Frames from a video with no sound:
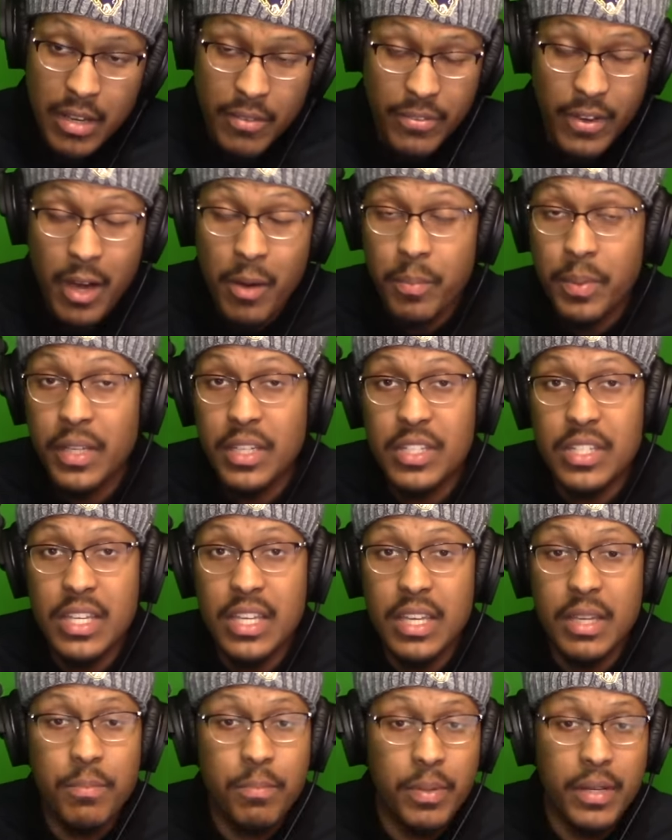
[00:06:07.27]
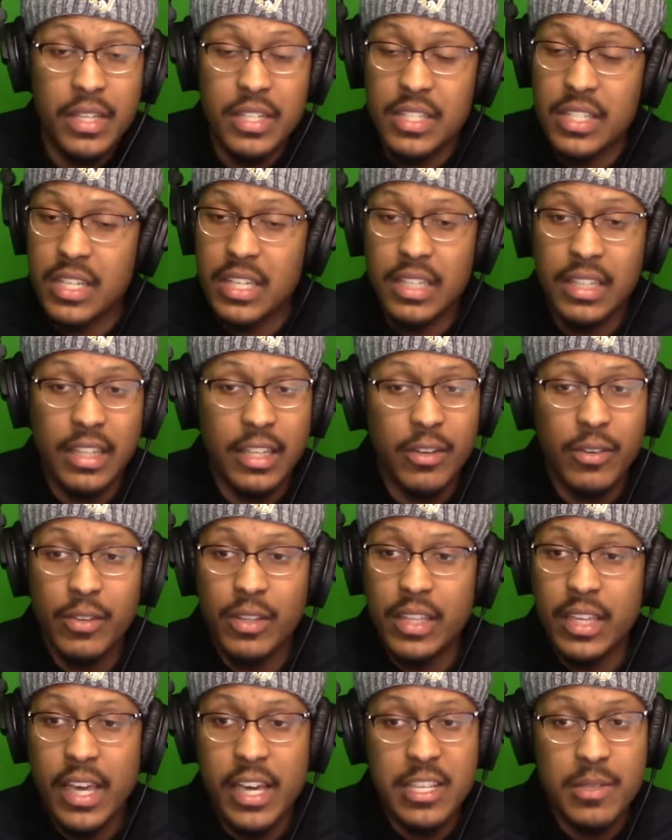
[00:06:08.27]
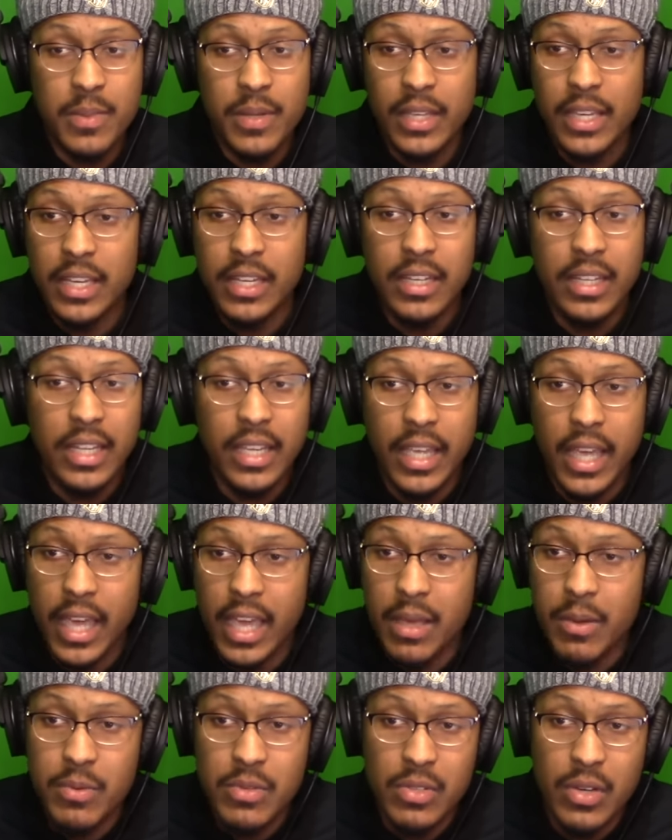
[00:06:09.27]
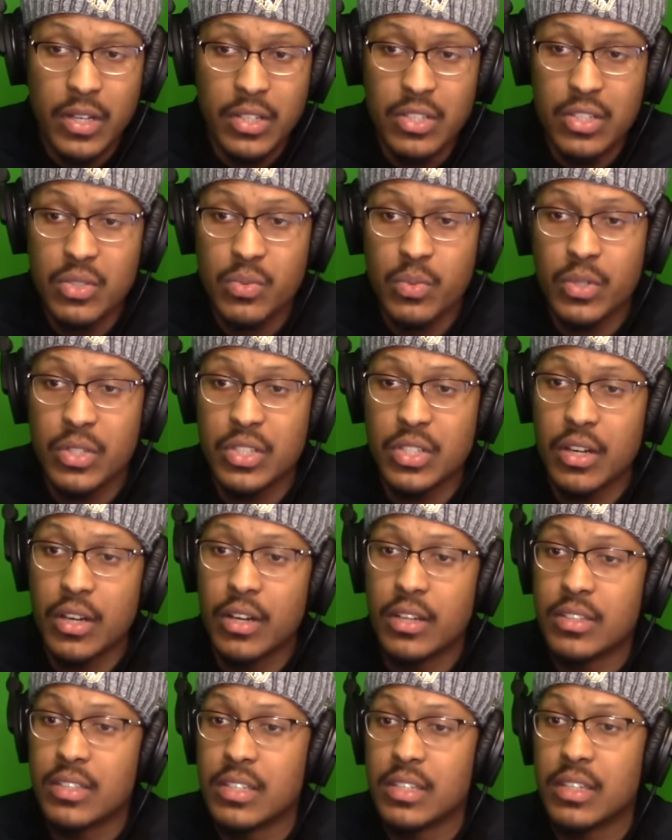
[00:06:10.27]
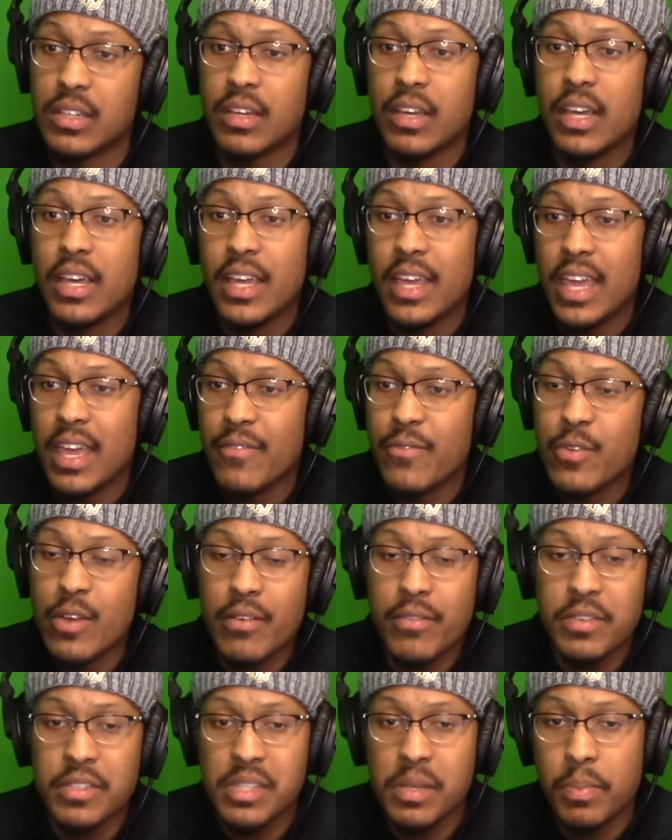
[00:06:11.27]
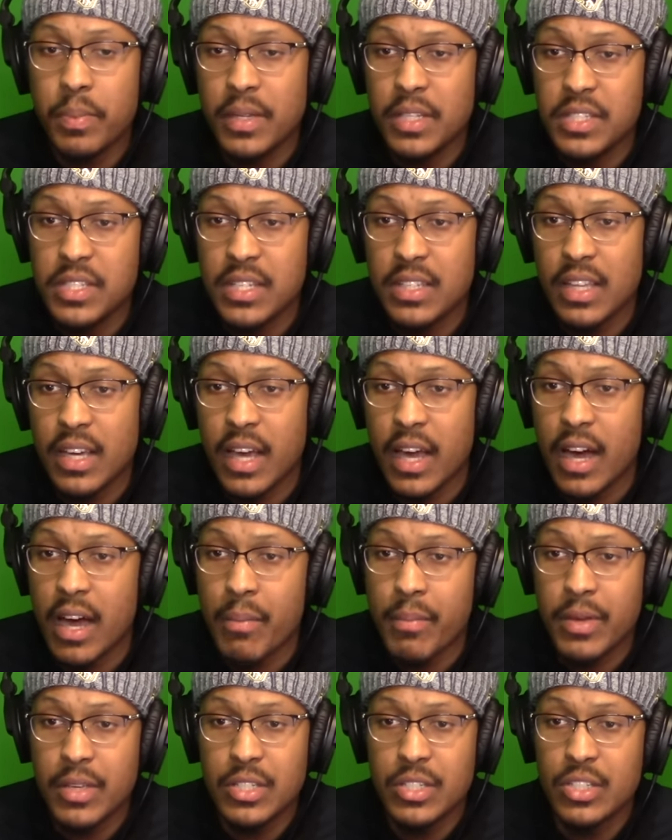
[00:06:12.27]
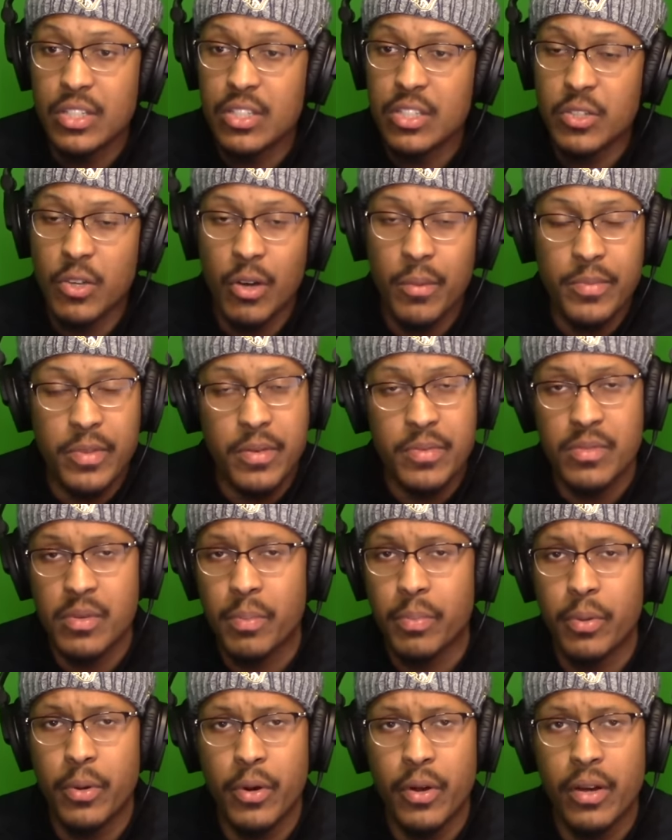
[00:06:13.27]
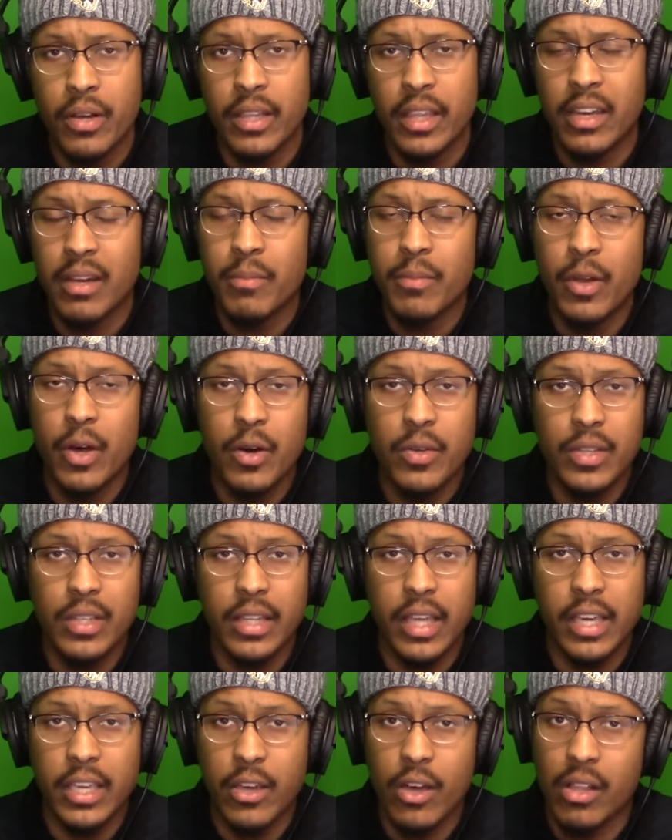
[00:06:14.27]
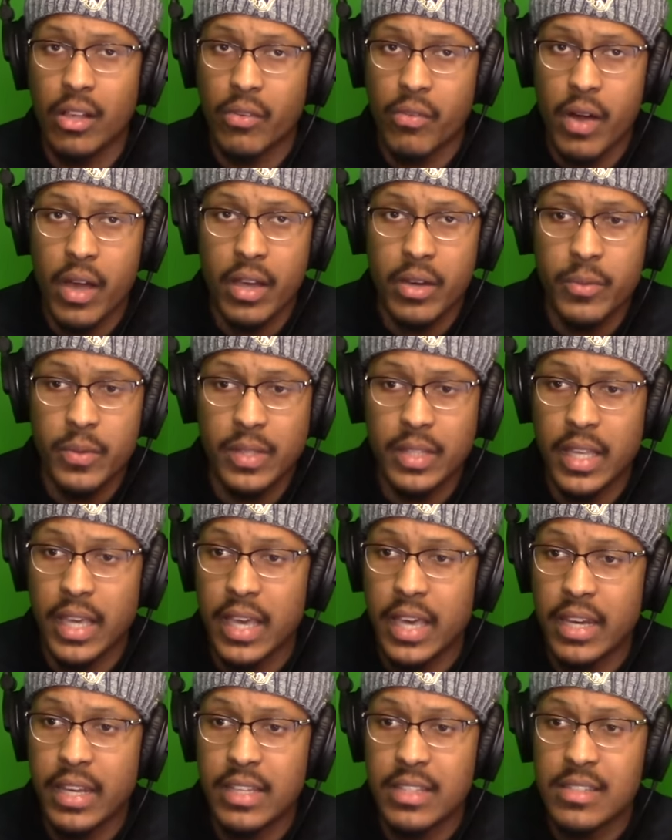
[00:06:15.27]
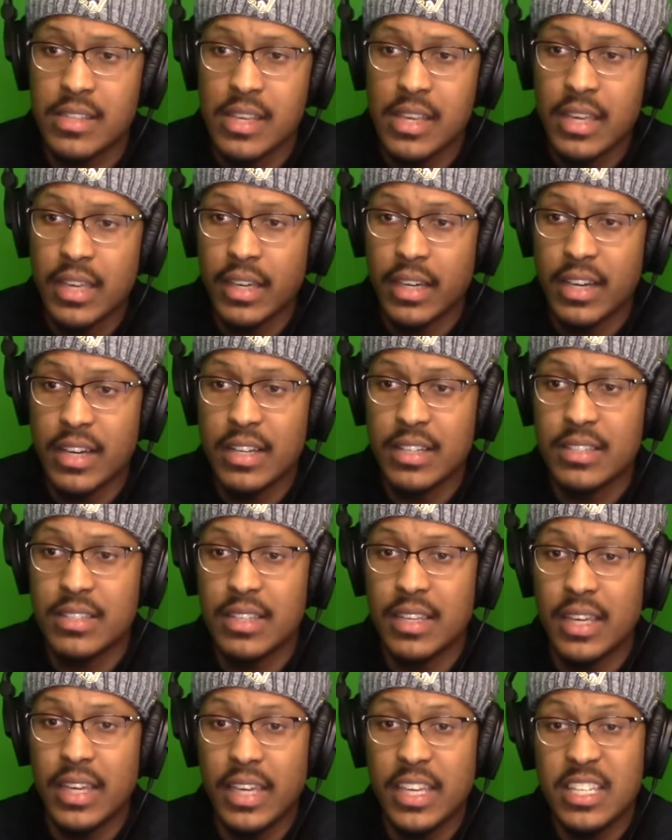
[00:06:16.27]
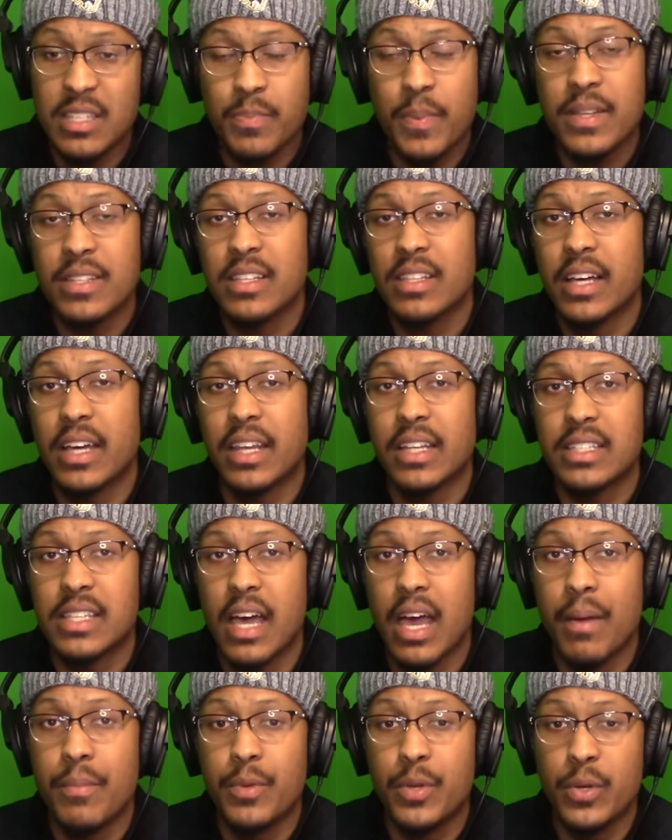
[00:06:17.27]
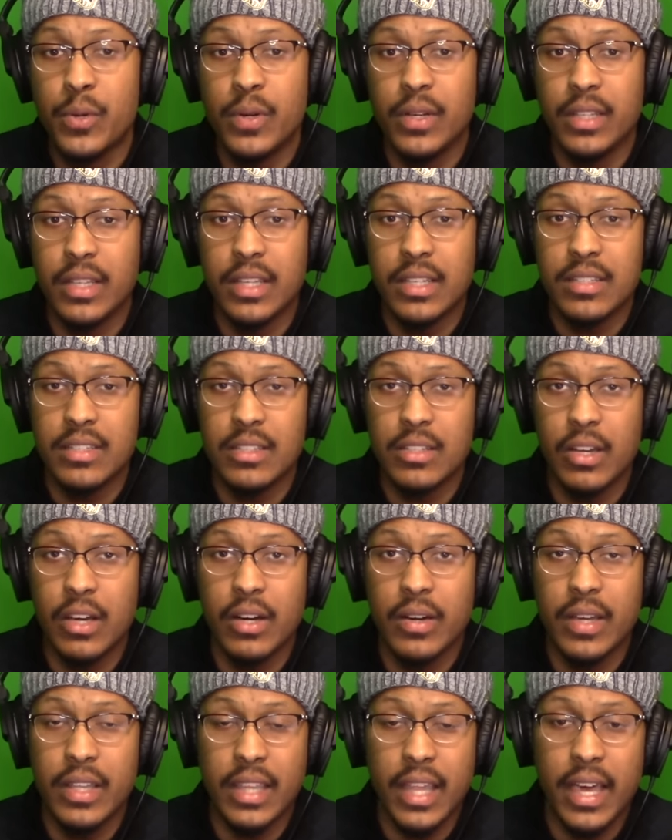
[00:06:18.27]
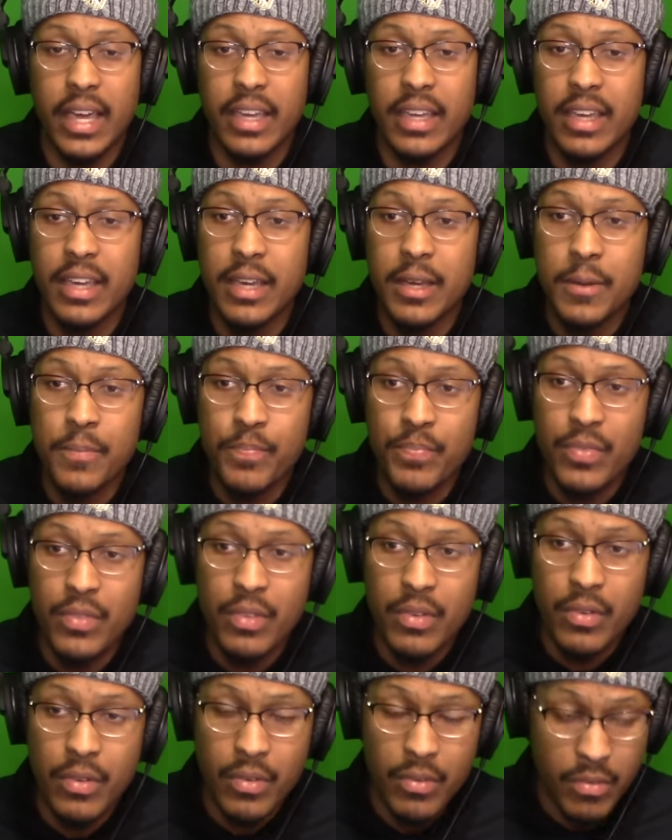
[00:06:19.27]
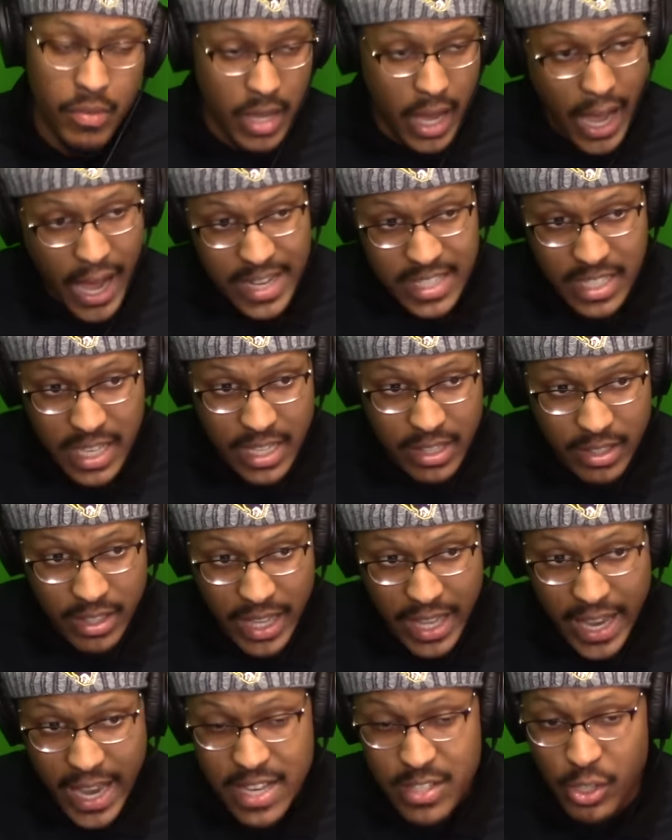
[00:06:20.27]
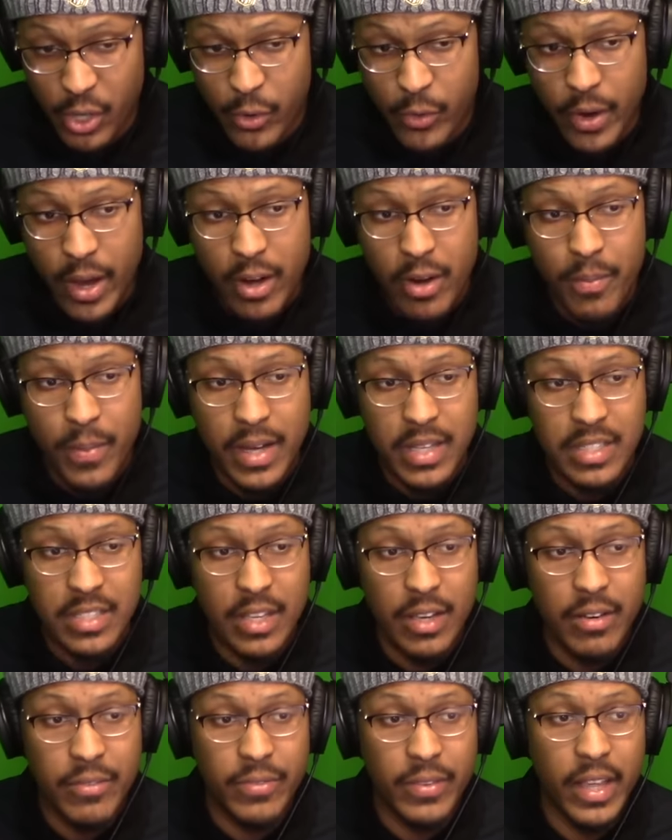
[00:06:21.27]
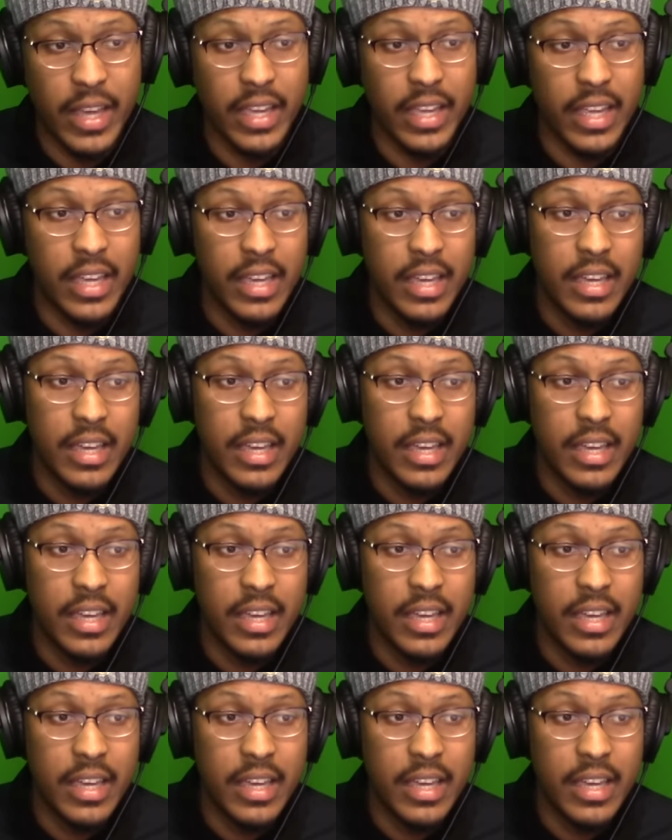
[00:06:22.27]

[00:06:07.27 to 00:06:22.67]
Found PG. PG literally has been killing the game. So I just want y'all to, if you ever see PG in the comments, just show him some support. Let him know that like y'all are rocking with the edits because he spends a lot of time doing this, you know, and like I like as a creator myself, like